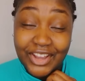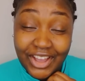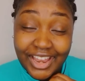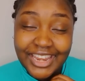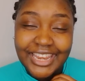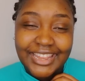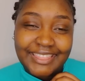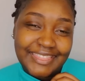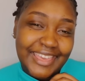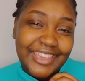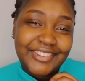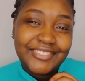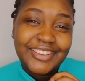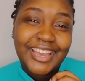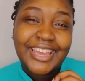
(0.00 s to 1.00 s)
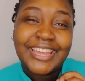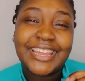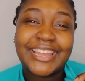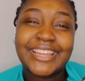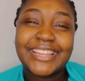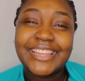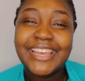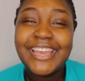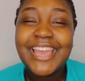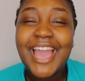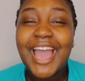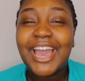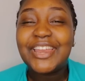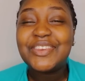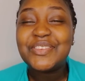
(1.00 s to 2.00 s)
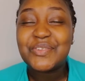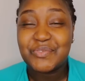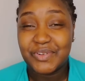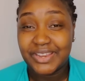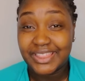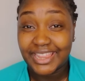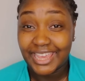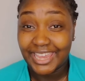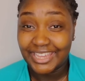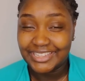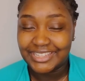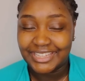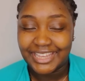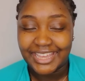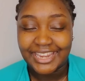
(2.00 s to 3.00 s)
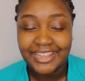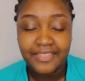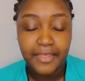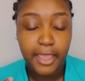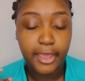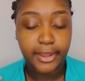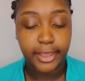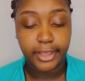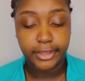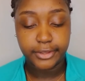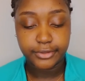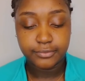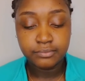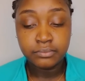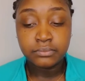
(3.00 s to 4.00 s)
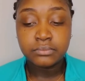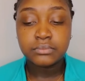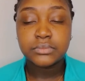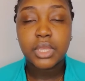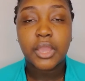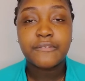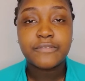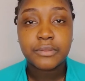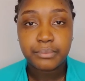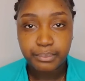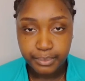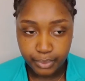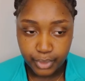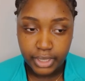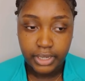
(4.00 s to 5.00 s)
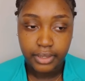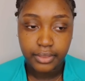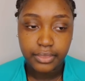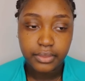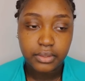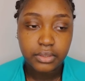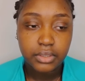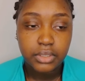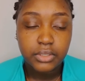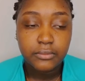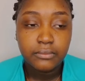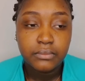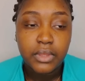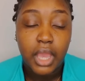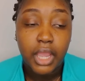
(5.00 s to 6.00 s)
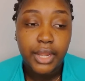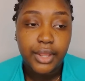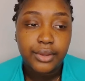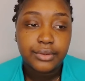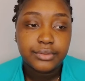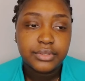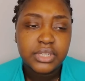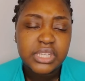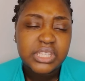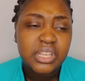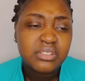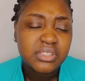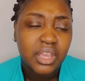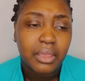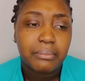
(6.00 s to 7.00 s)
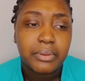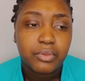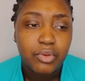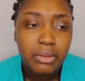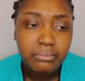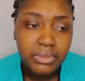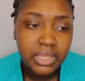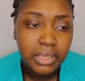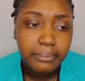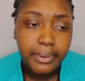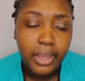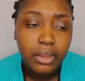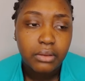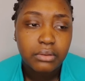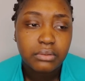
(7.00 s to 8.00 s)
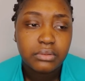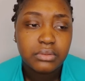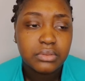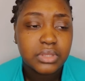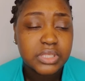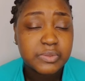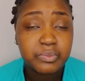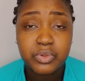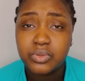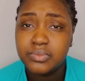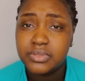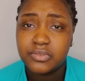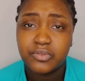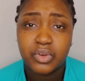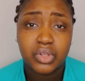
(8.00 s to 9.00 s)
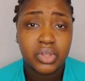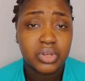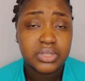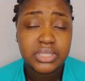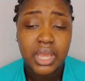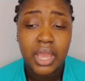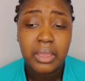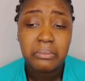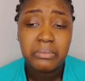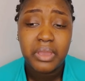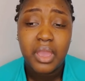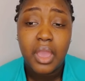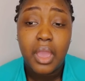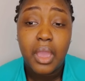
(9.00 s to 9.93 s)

hot in there. And you want the air to get in there, like have them breathe. I know it sounds like I've been rambling about these boobs for a long time,